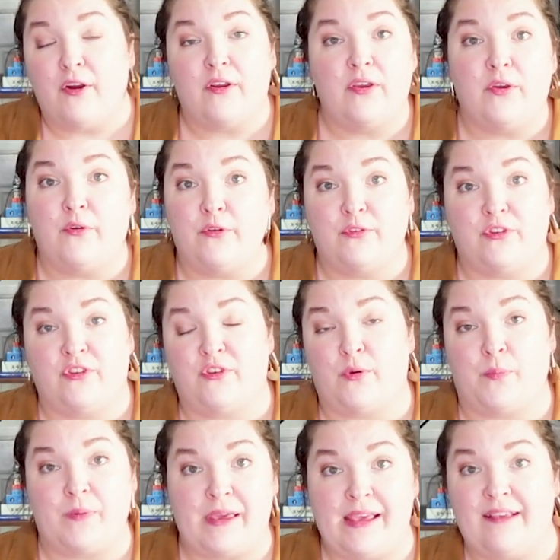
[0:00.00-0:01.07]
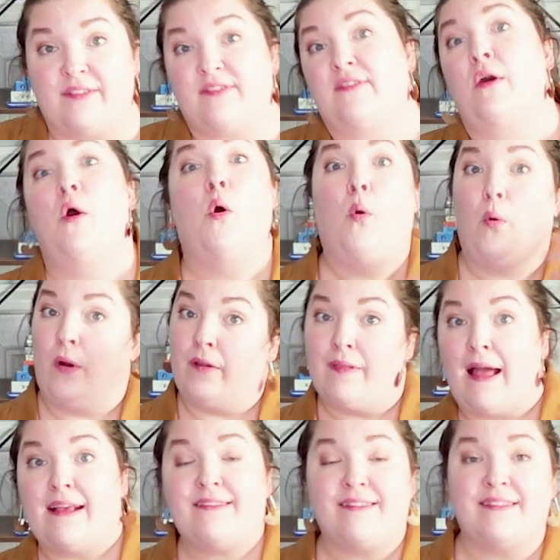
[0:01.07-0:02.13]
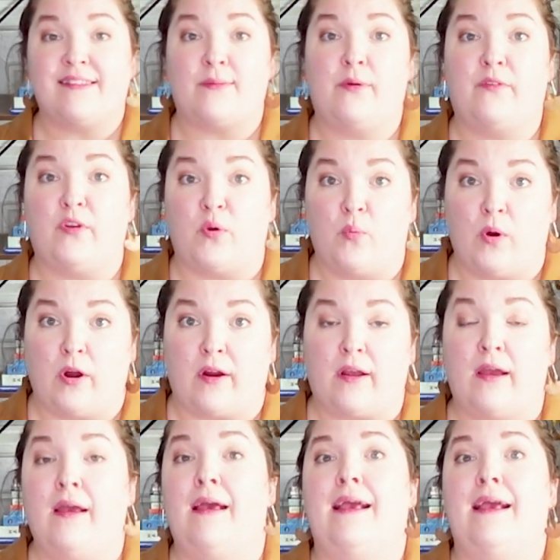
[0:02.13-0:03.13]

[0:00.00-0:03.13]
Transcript: you to do a piece or license some of your work